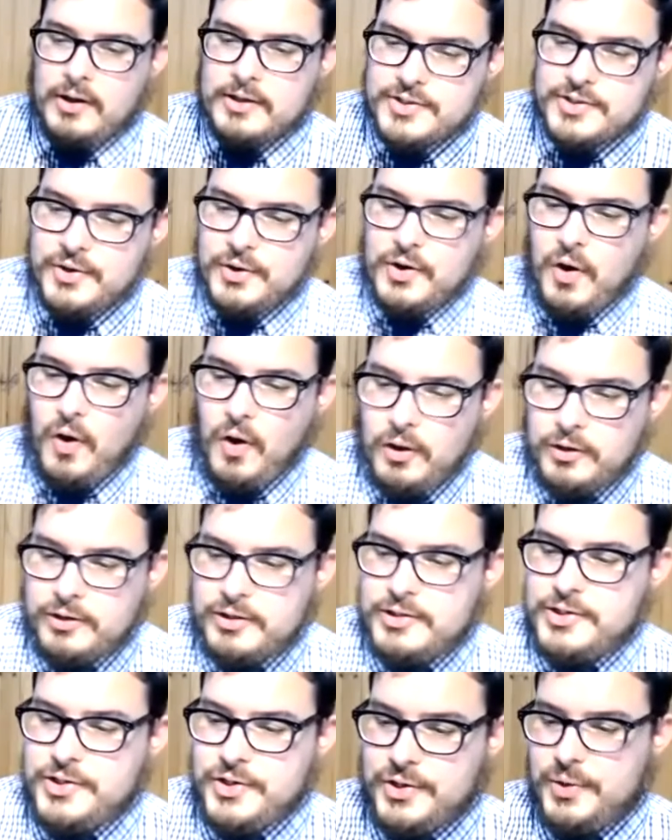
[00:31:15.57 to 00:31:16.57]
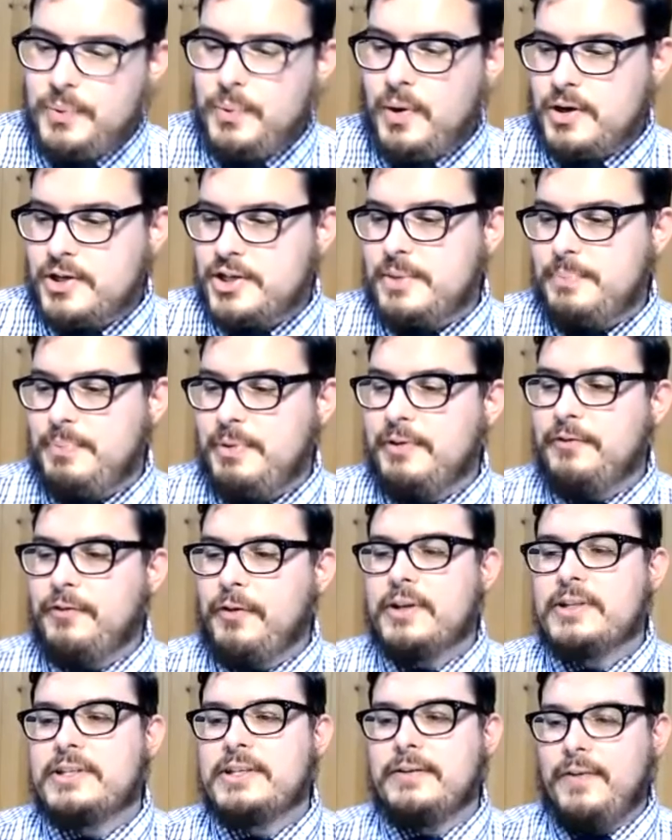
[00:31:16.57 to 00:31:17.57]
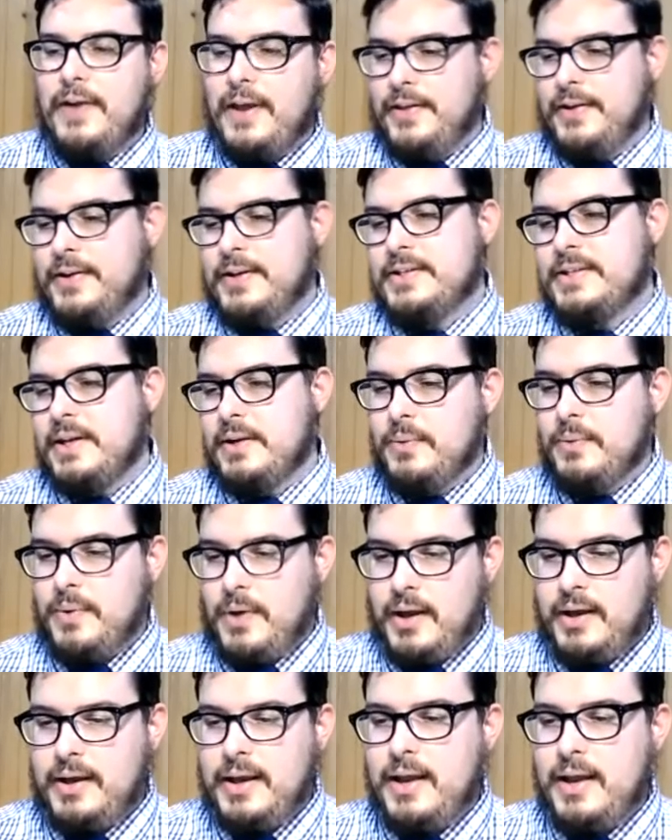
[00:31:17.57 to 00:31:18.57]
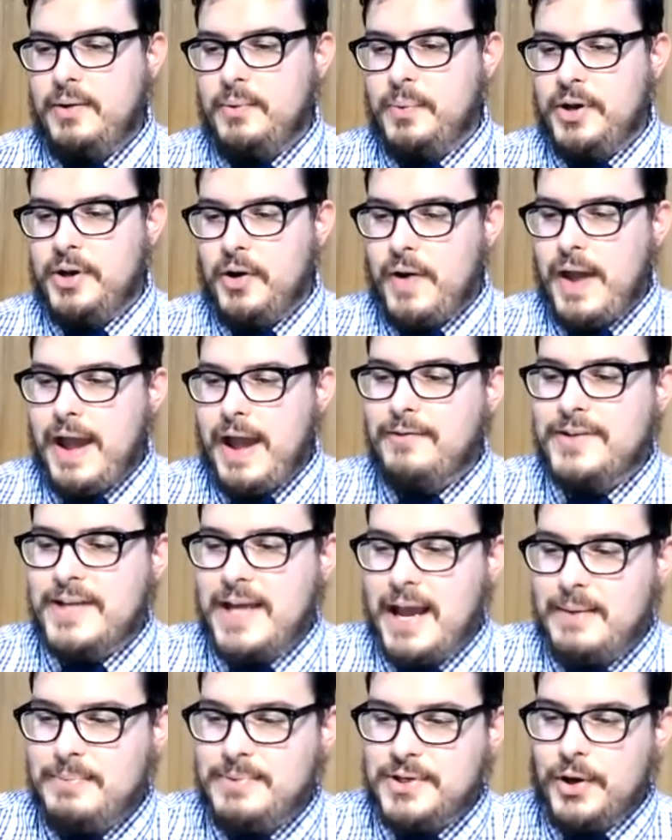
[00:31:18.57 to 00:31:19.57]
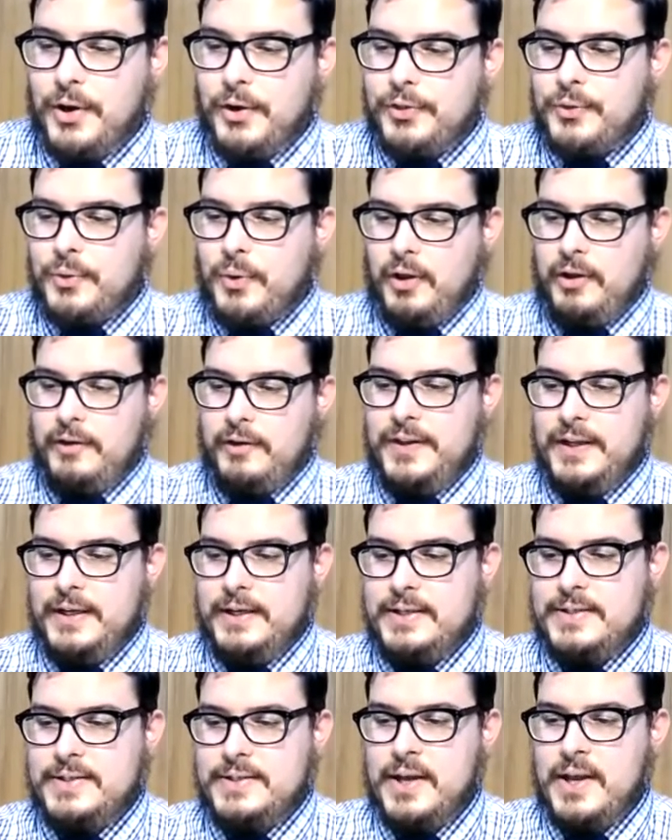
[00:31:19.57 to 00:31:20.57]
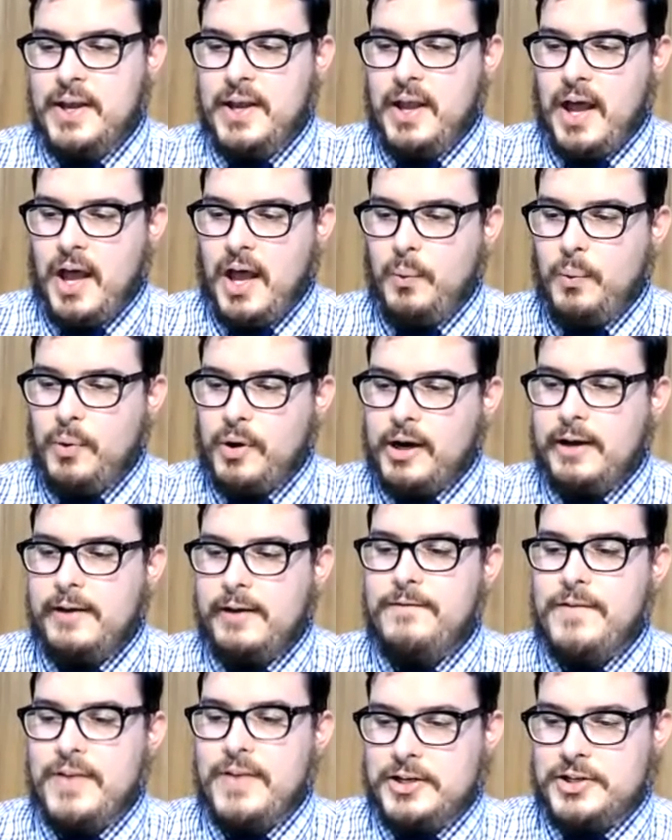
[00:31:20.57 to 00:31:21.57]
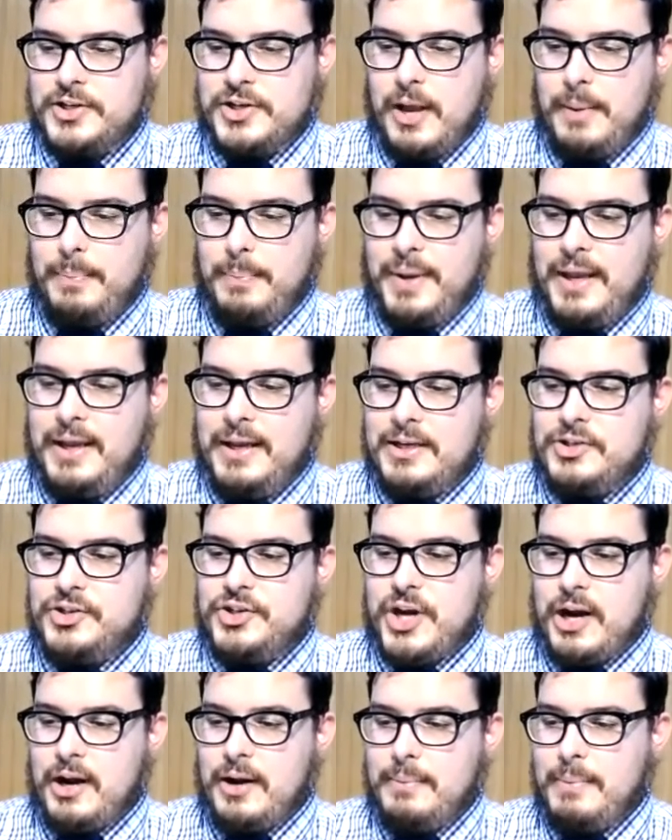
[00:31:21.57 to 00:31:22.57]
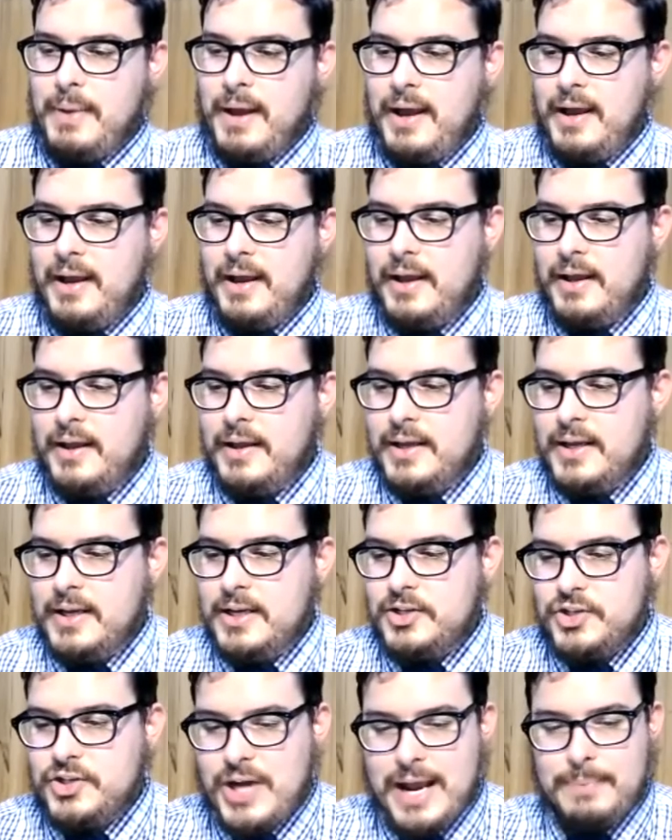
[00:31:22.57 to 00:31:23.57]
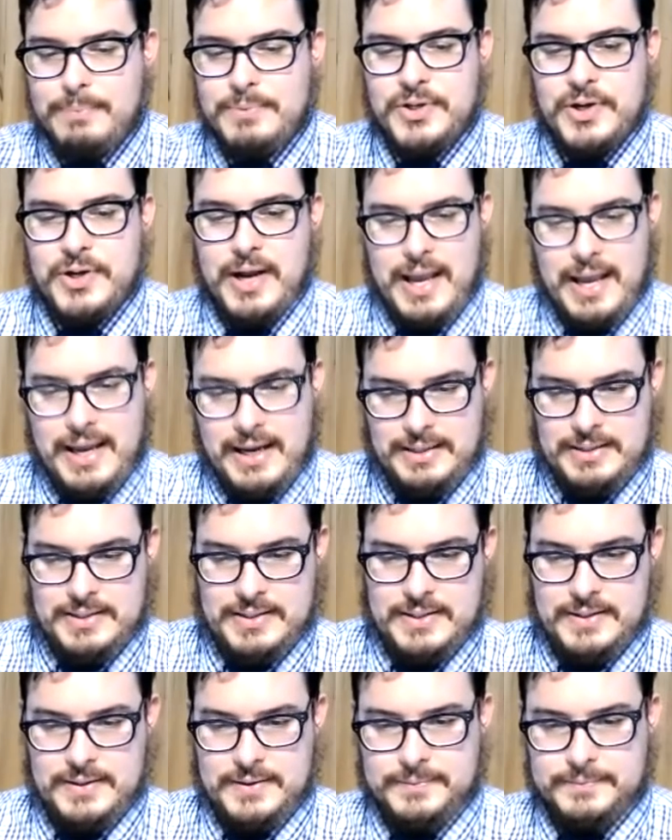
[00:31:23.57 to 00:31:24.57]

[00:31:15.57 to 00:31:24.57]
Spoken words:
also called to do worship in front of others. And again, we don't have time to go through all of these. We're going to finish up in Jeremiah chapter 8.